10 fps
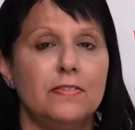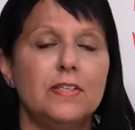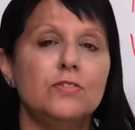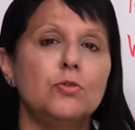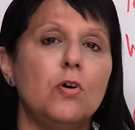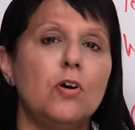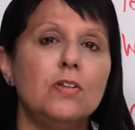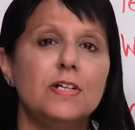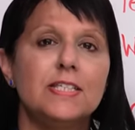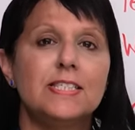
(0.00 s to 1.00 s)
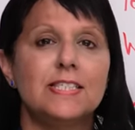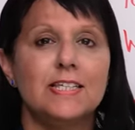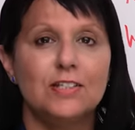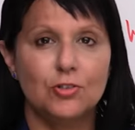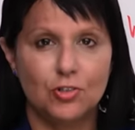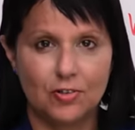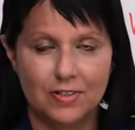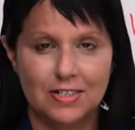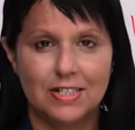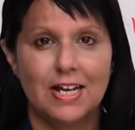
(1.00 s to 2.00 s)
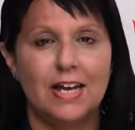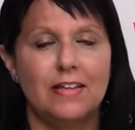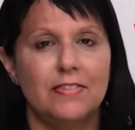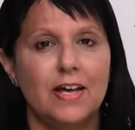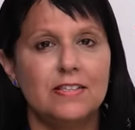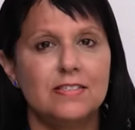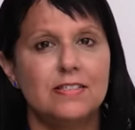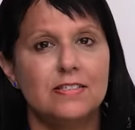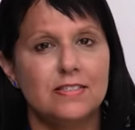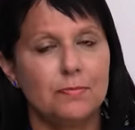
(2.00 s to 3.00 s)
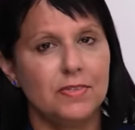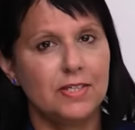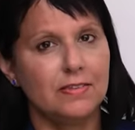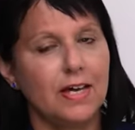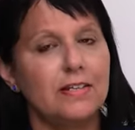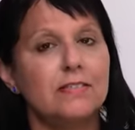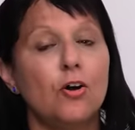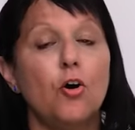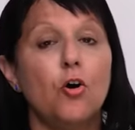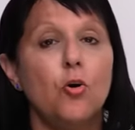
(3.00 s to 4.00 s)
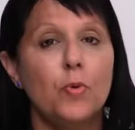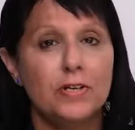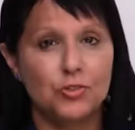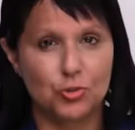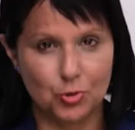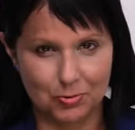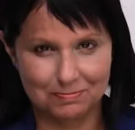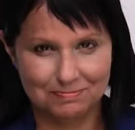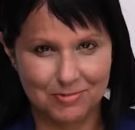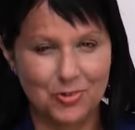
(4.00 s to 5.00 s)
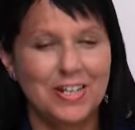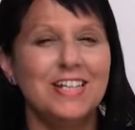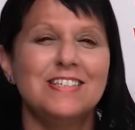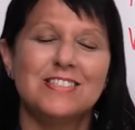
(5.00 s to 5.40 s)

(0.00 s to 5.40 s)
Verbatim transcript: These are all singular, and that's something that is always true, okay?